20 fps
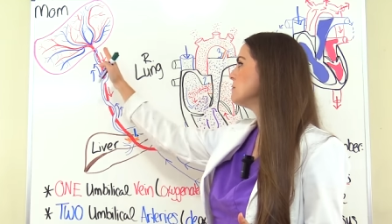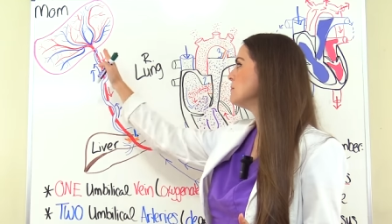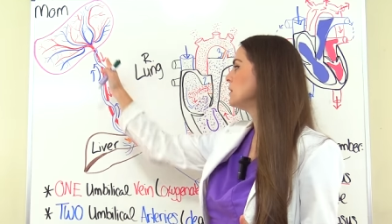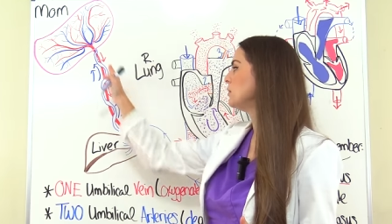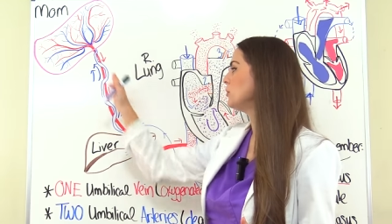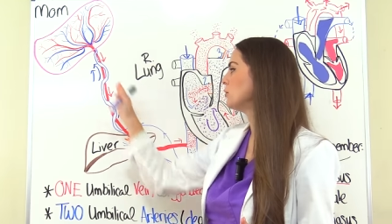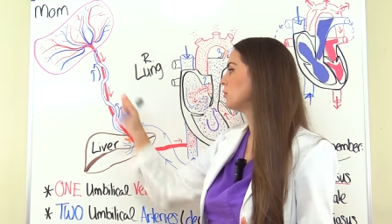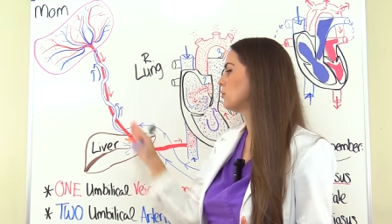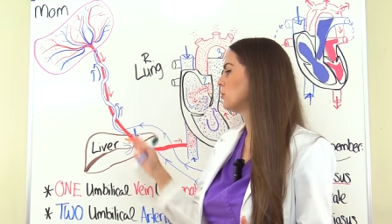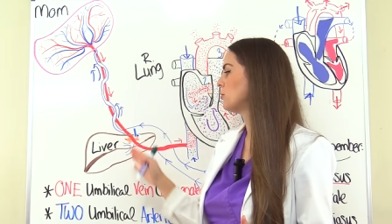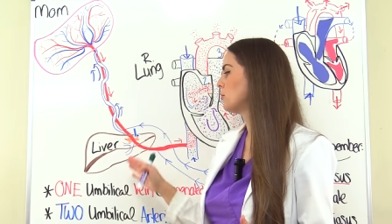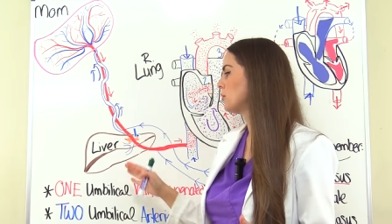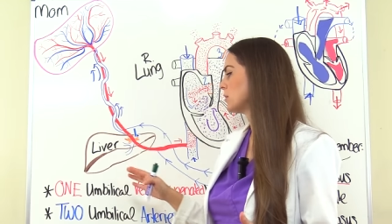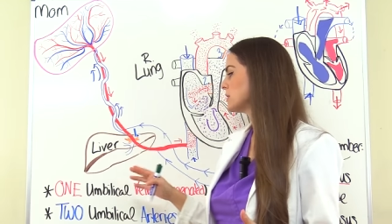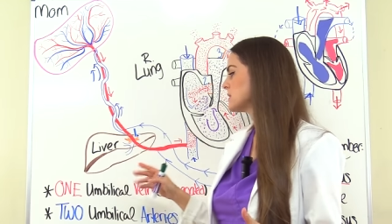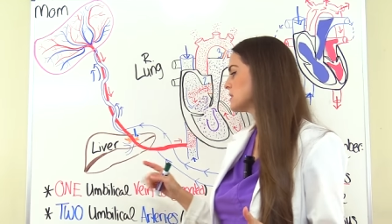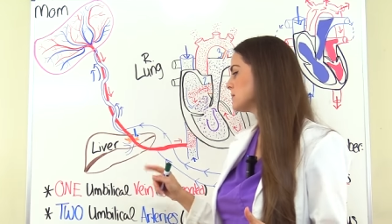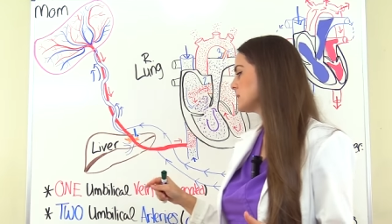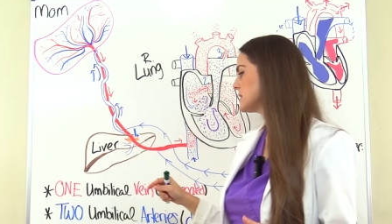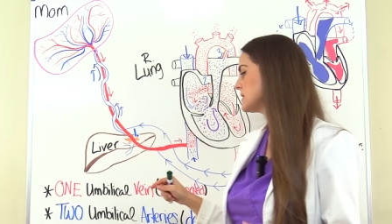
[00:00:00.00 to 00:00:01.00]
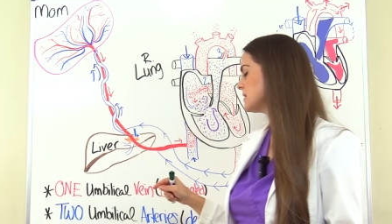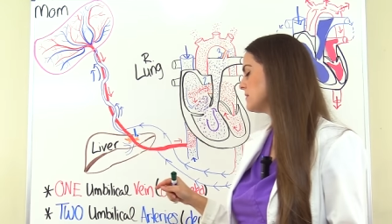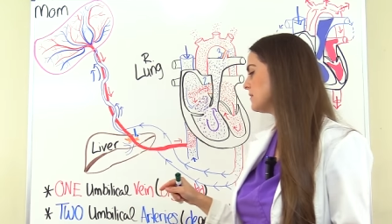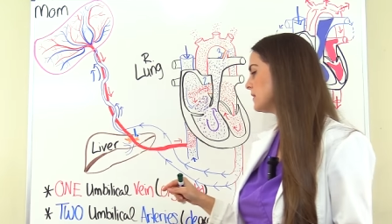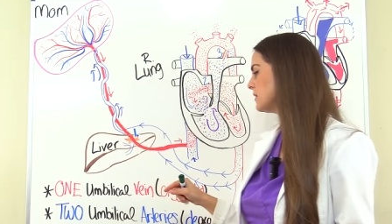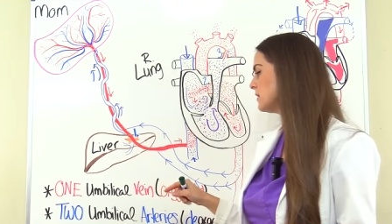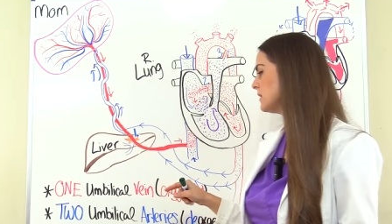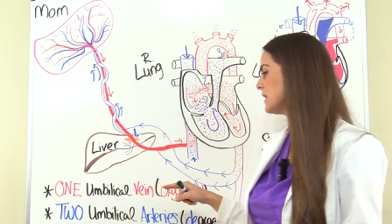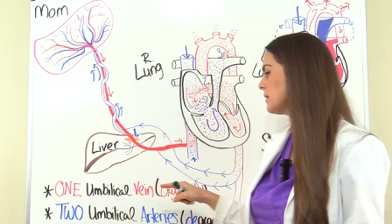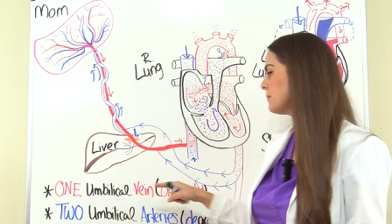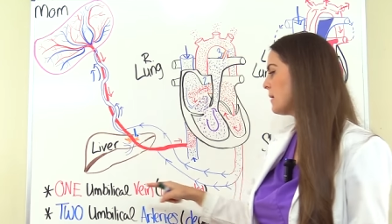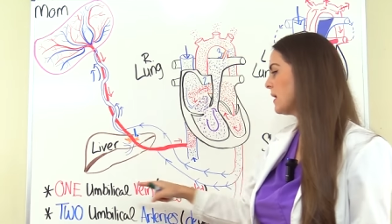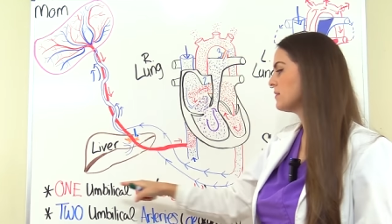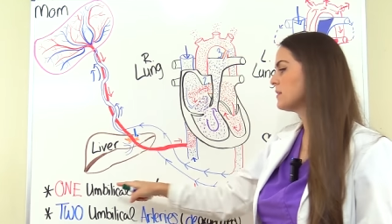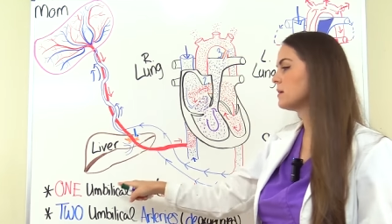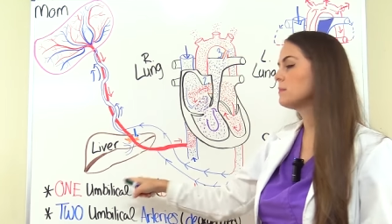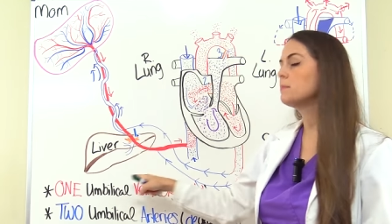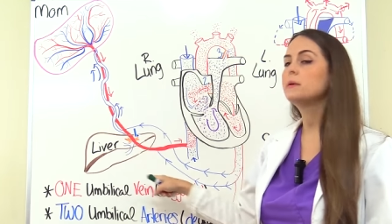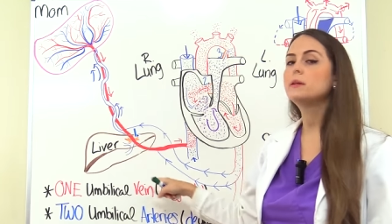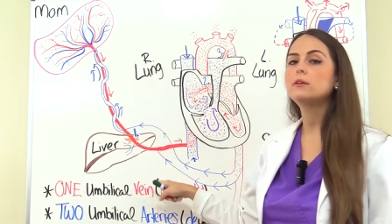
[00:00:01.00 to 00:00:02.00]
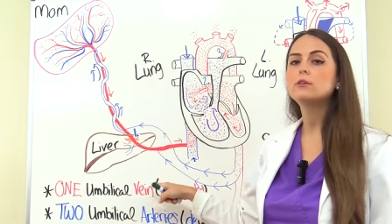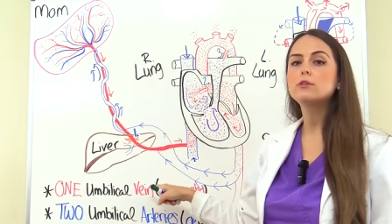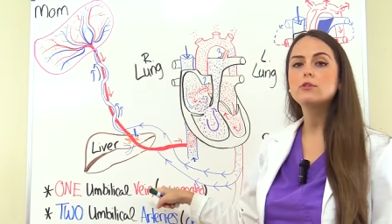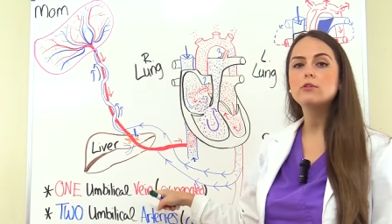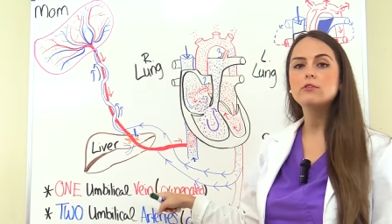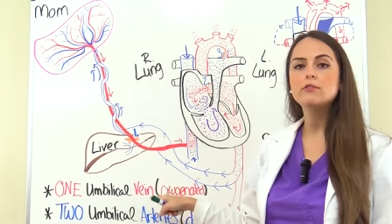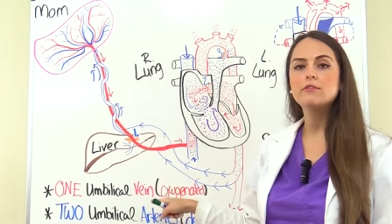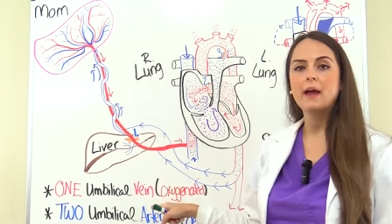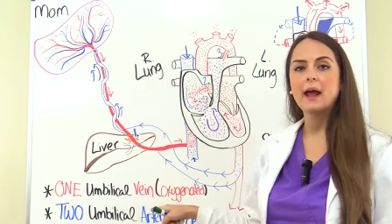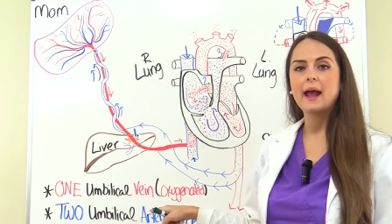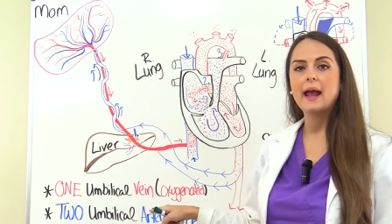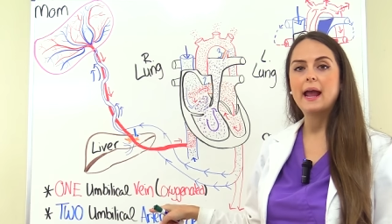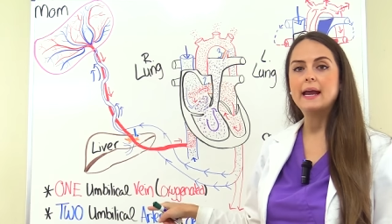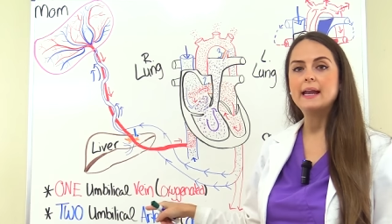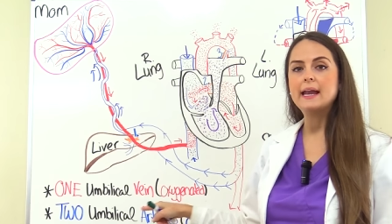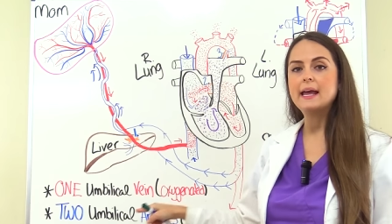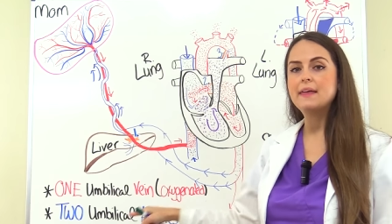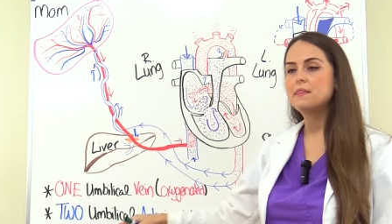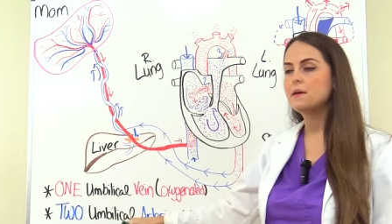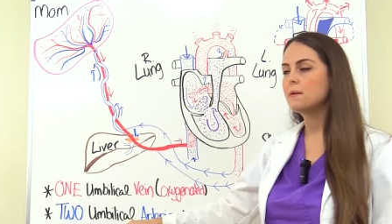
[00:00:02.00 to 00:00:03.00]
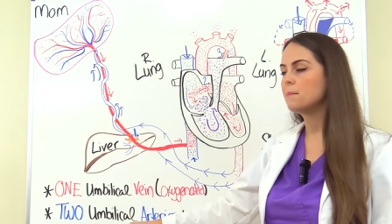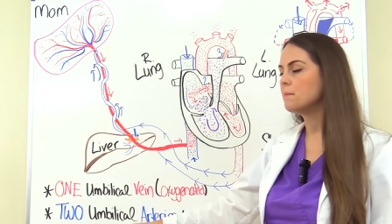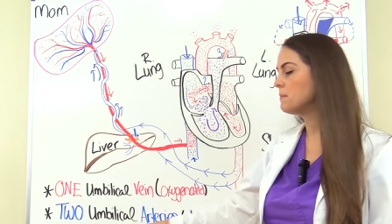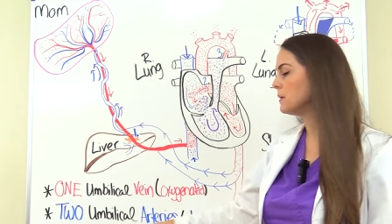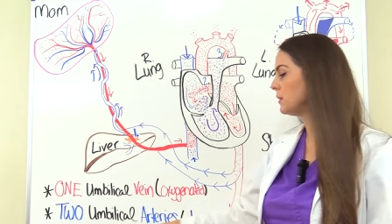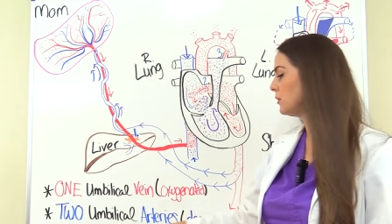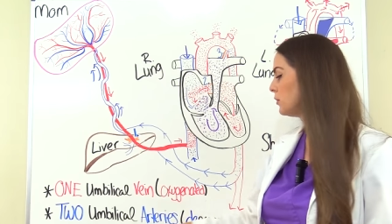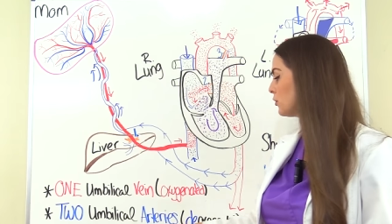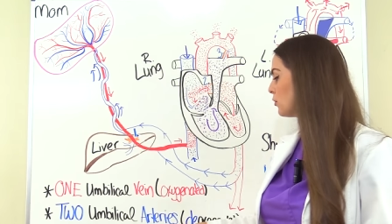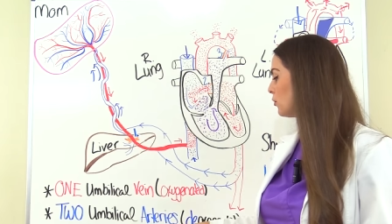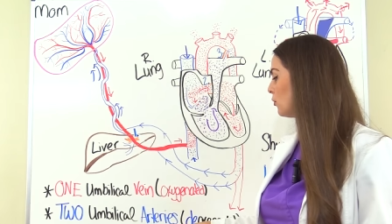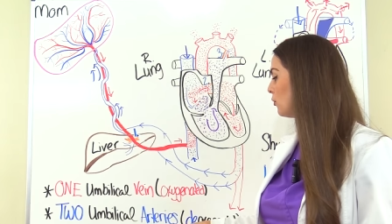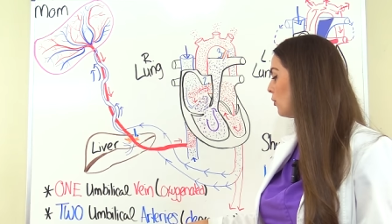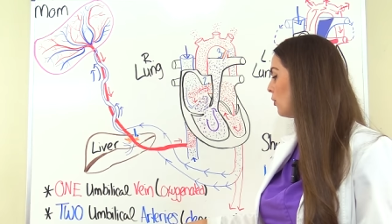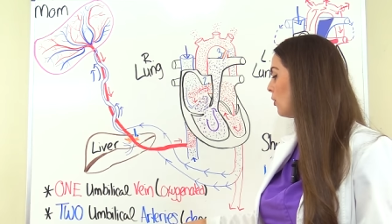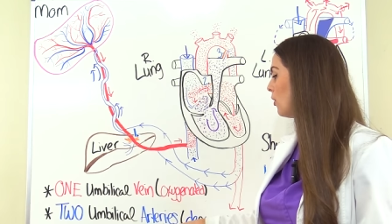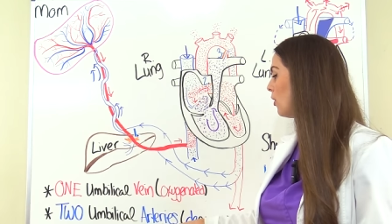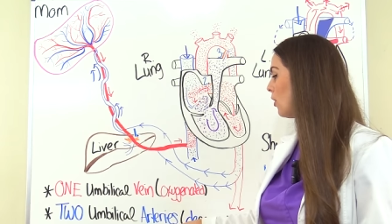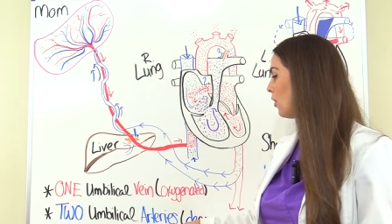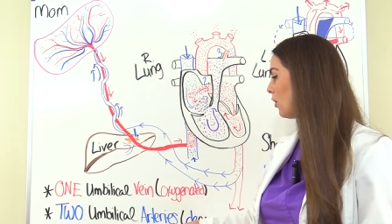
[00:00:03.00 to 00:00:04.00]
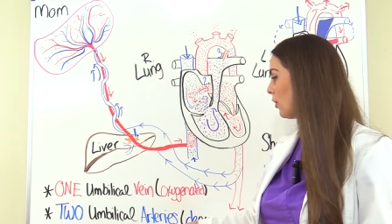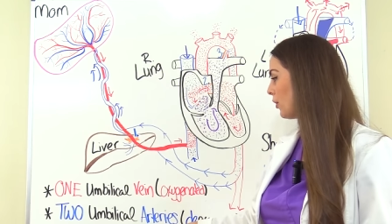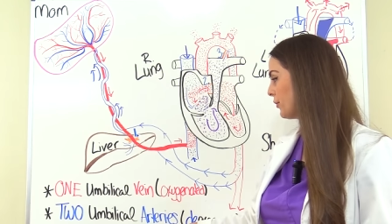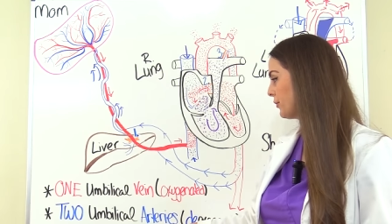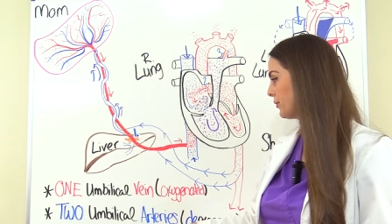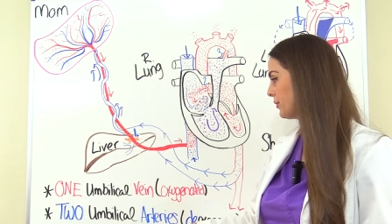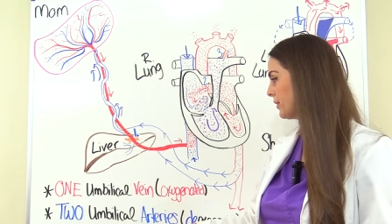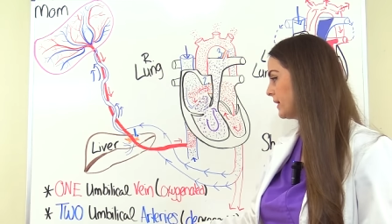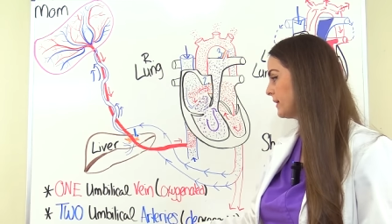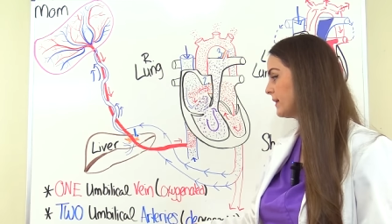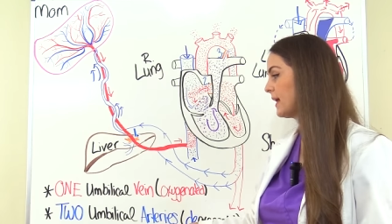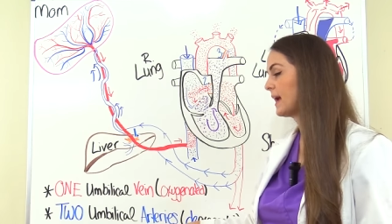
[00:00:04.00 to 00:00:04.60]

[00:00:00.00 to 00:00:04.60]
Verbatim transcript: umbilical cord, specifically about the umbilical vein and the umbilical artery,